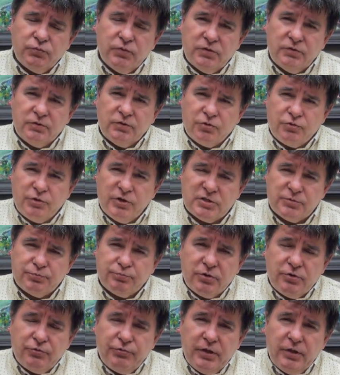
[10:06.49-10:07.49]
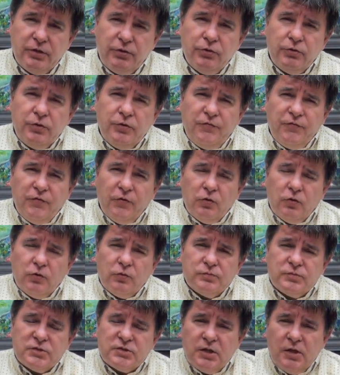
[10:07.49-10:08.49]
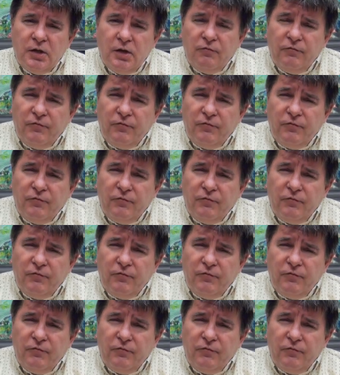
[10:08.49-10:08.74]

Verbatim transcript: with crisp green uniforms,